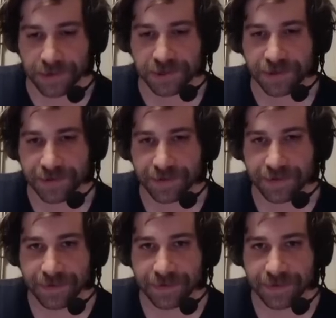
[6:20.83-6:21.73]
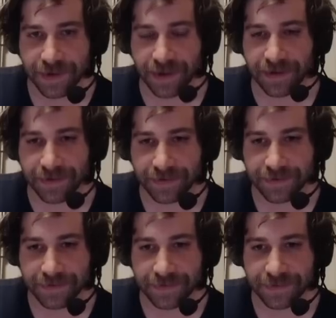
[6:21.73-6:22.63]
Head? I got yeah. head
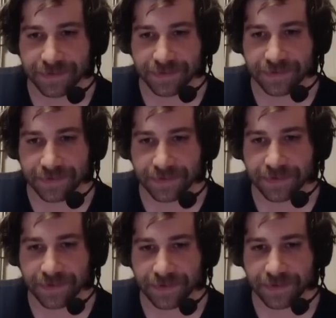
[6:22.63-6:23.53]
eyes reported.